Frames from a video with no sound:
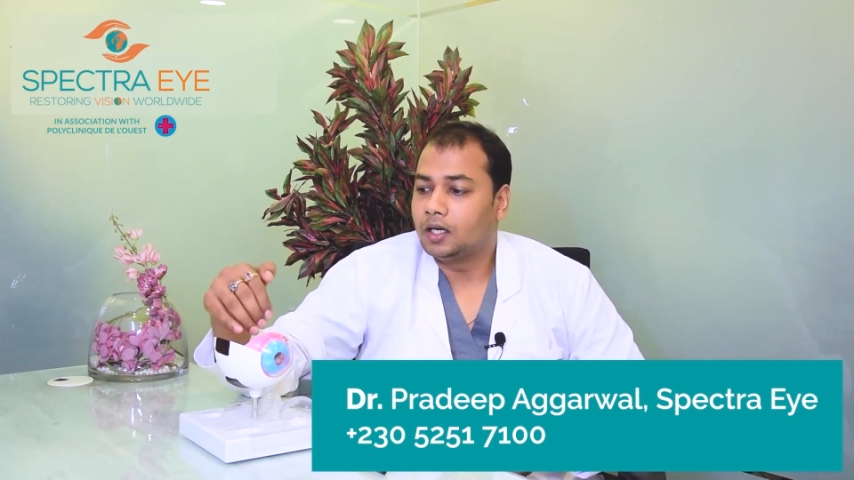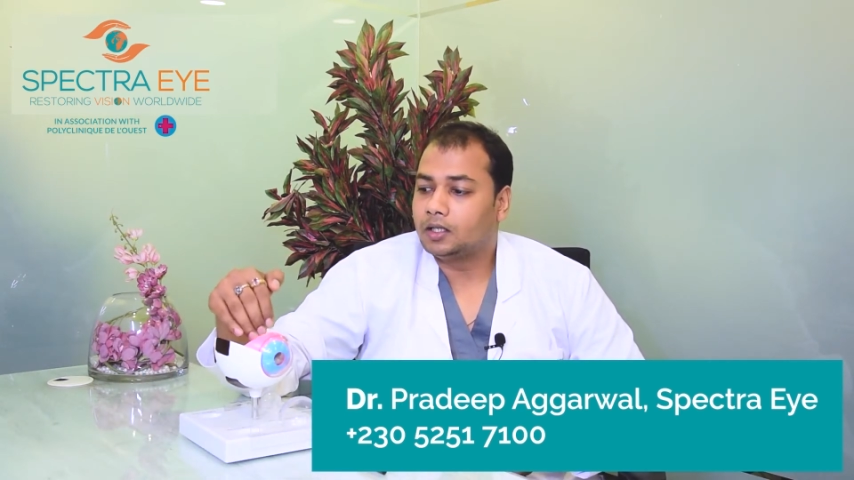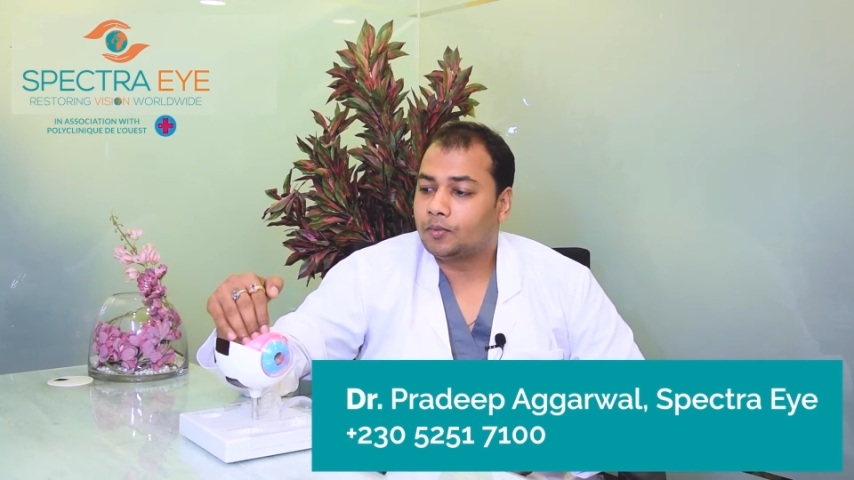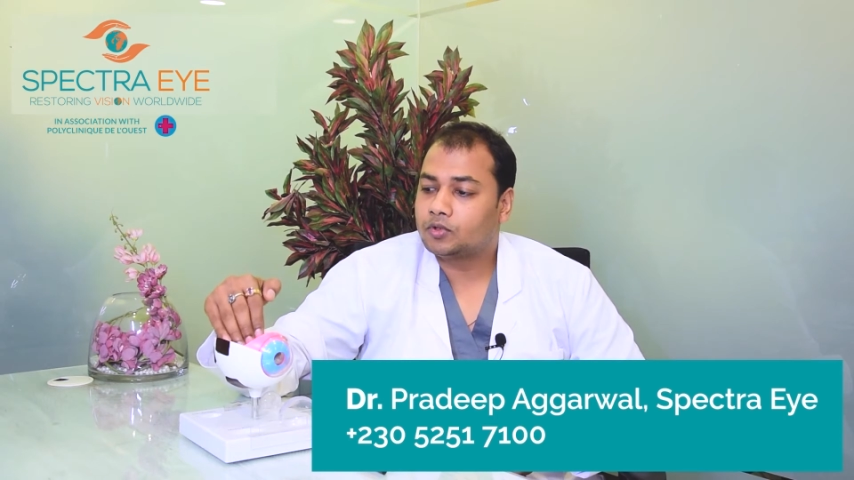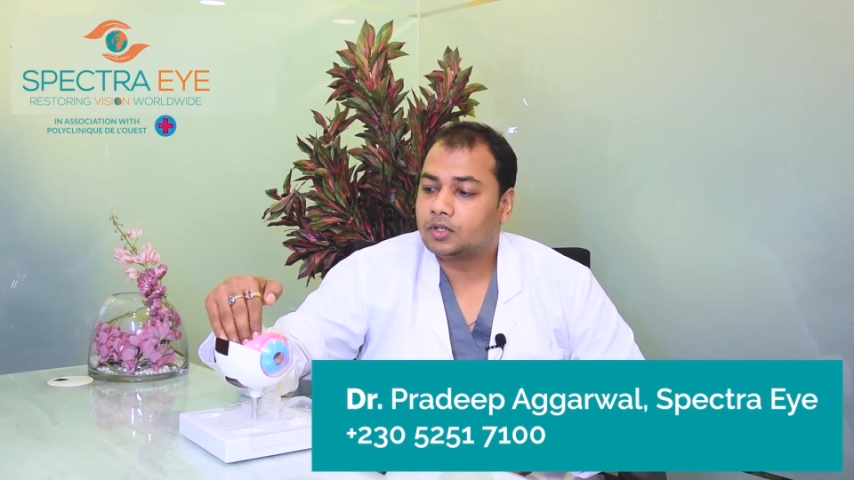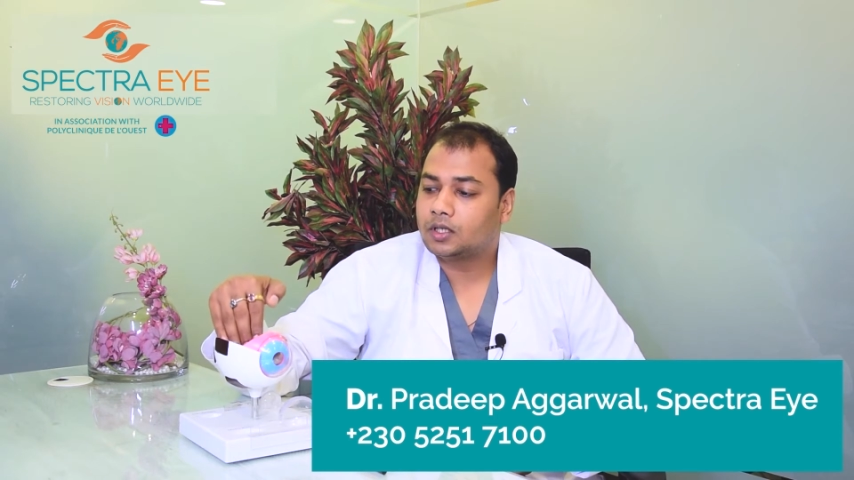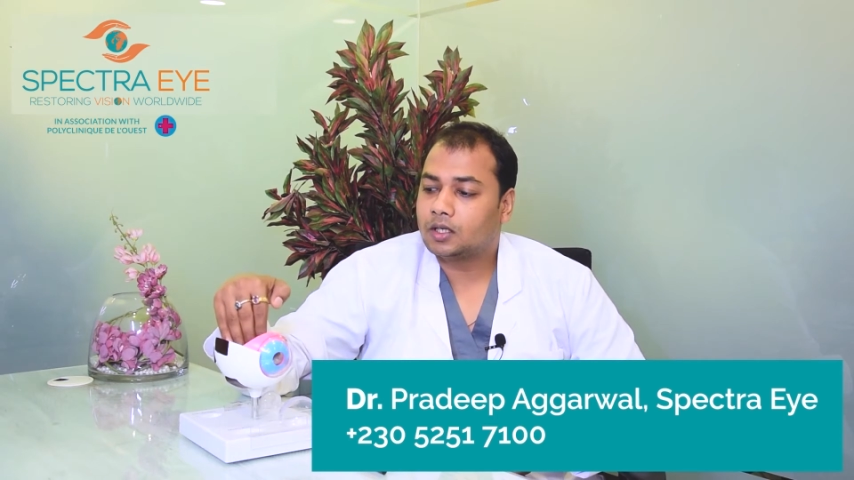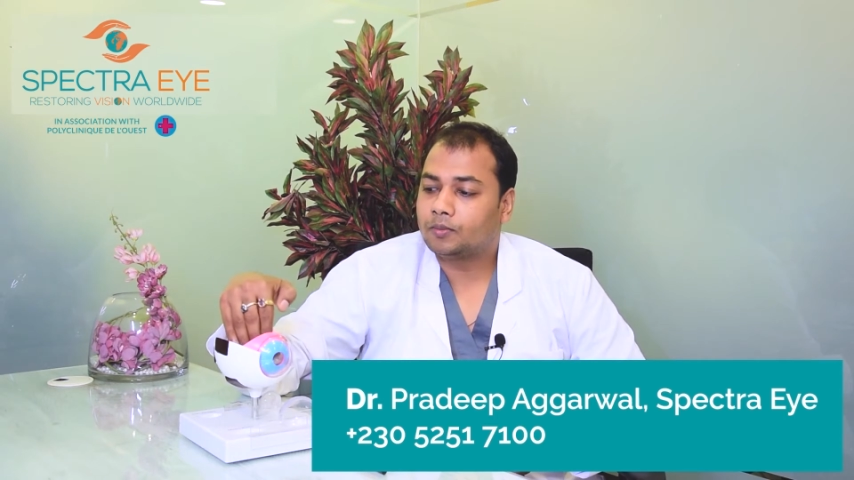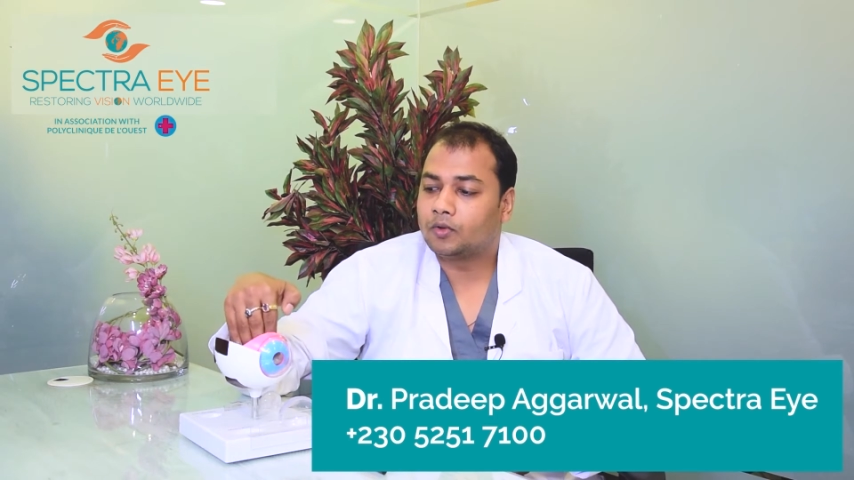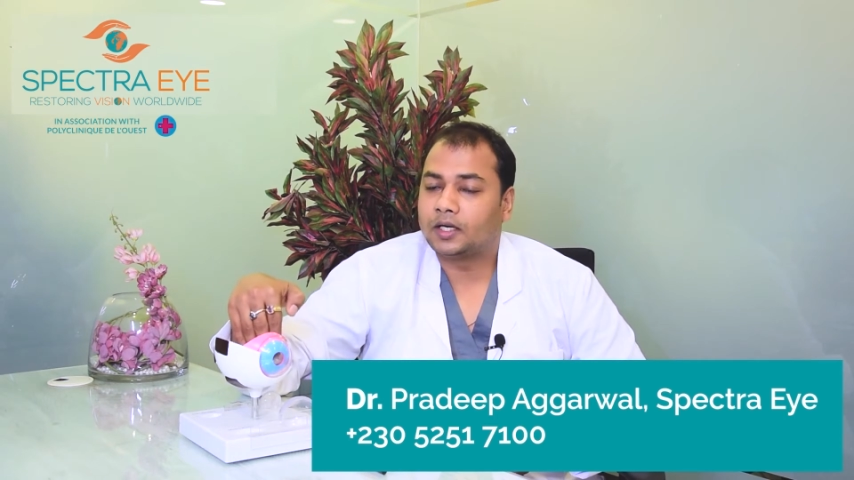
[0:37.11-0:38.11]
In the posterior
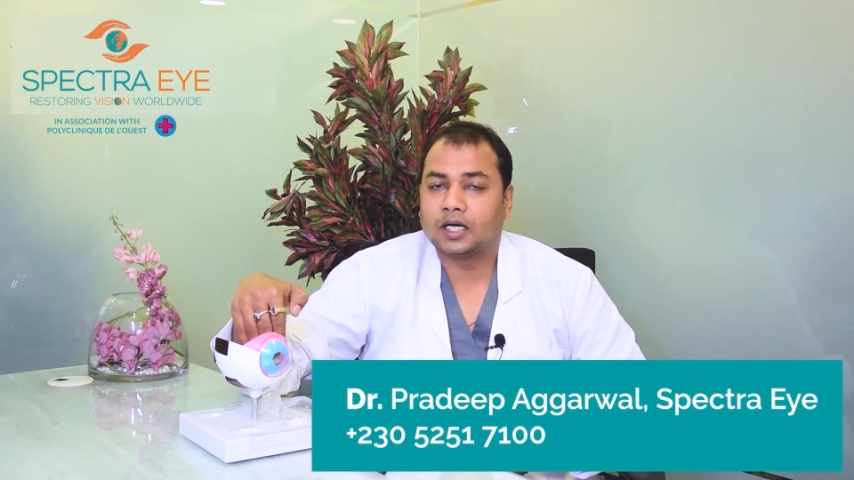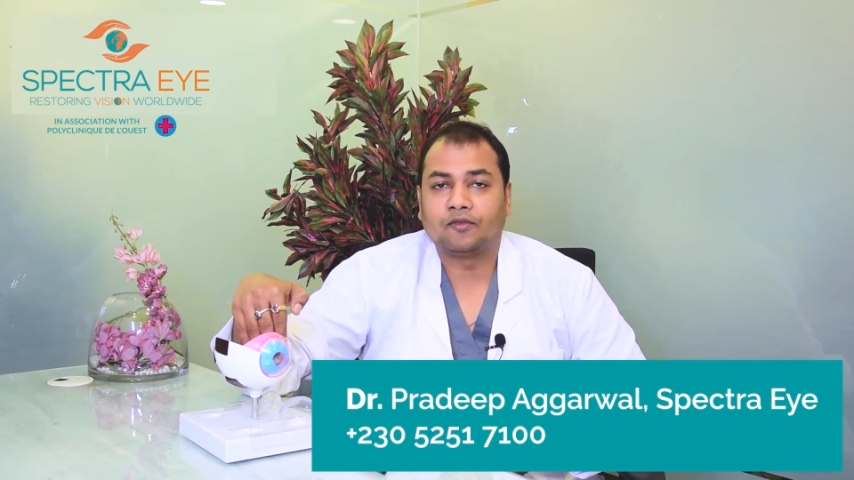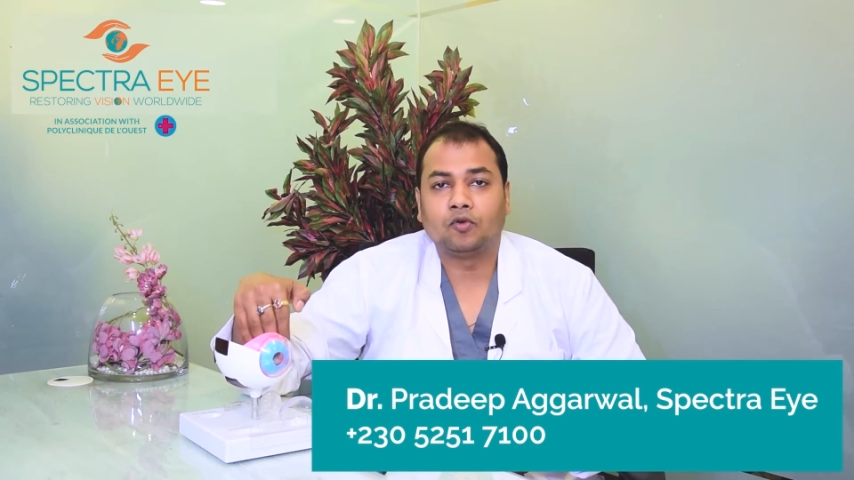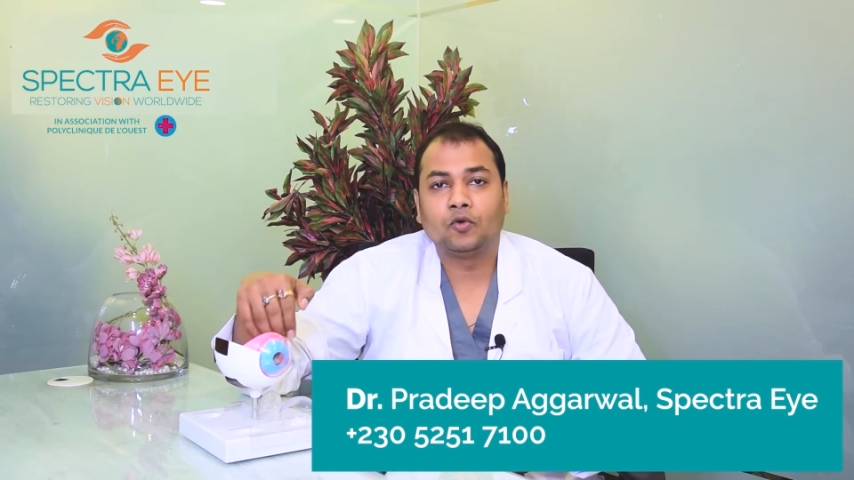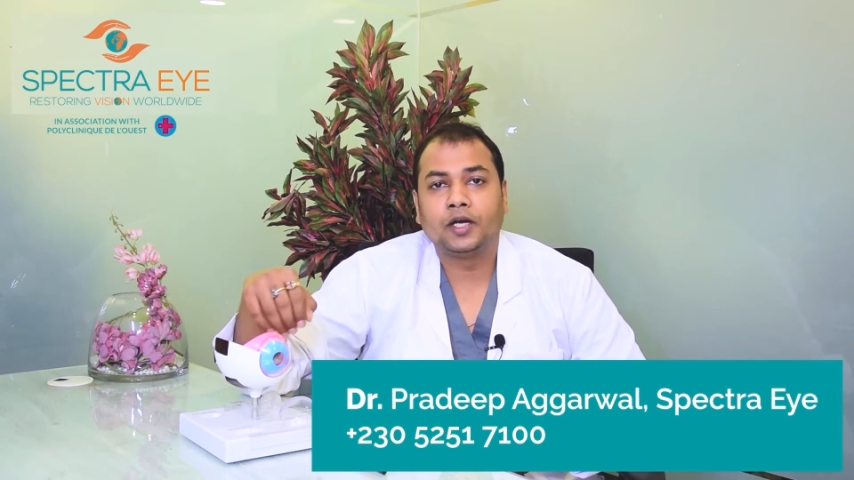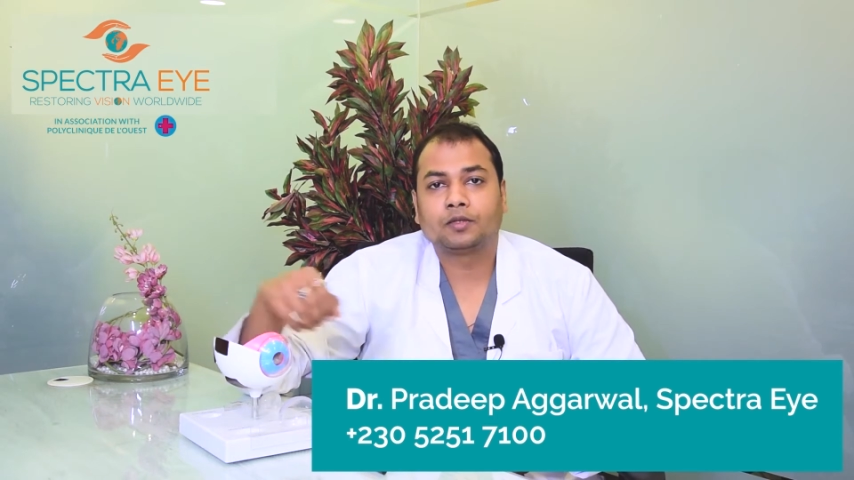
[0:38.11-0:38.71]
component, a fluid